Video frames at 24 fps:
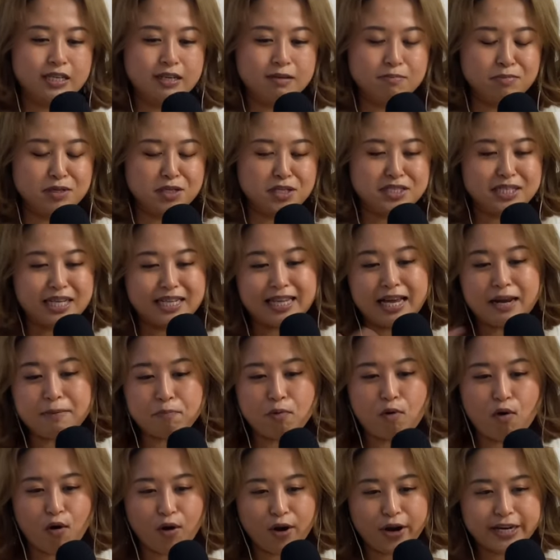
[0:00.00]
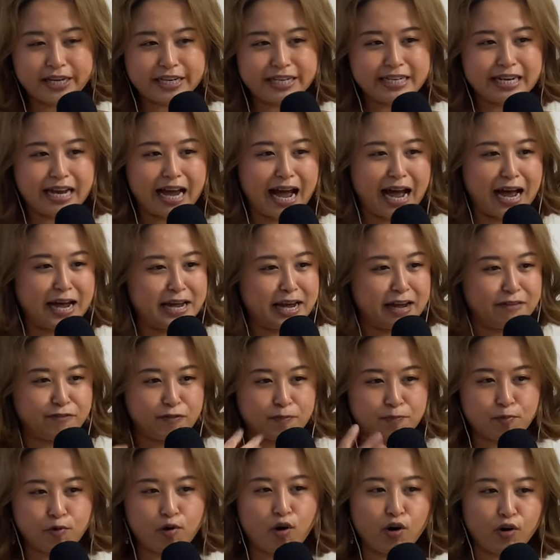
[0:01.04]
Because at that point, I have a
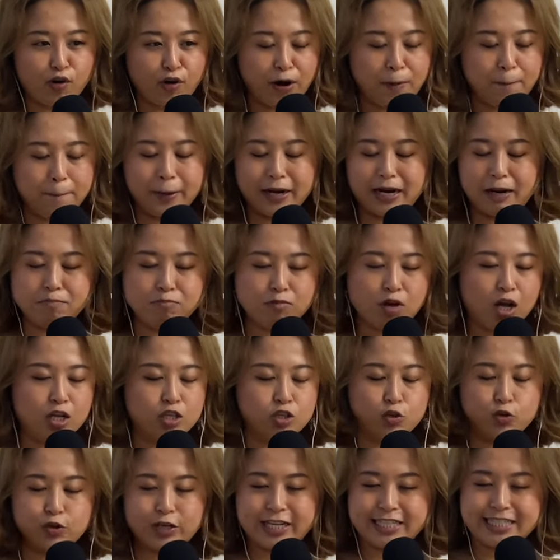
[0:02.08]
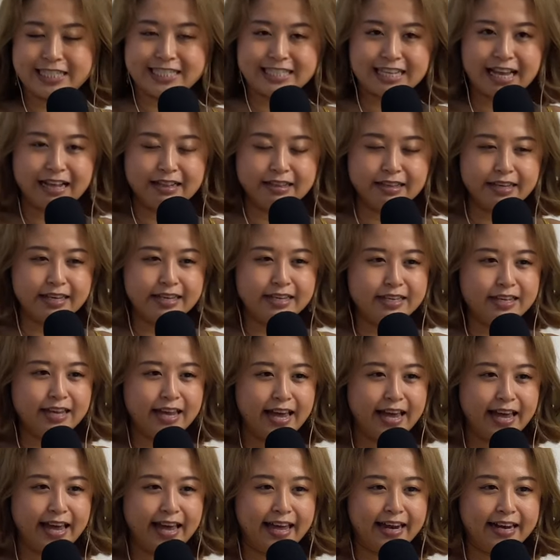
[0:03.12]
program, but I'm not good at selling.
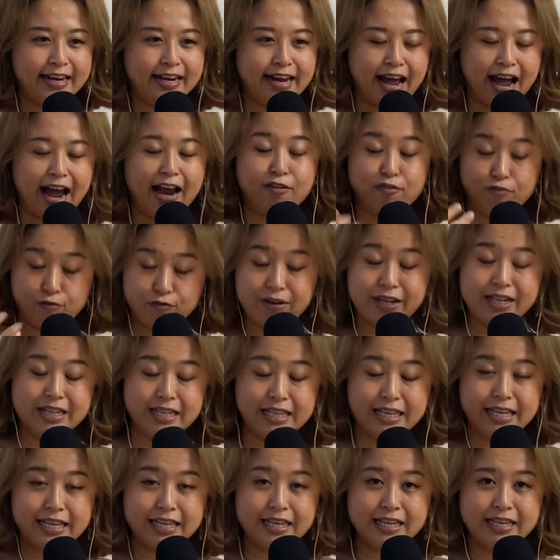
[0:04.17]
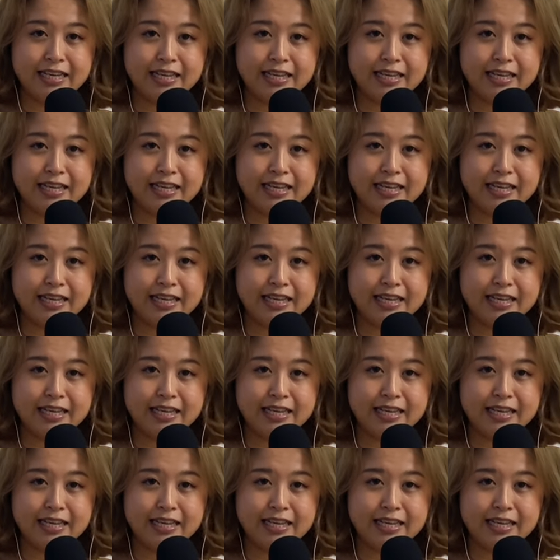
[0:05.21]
And I really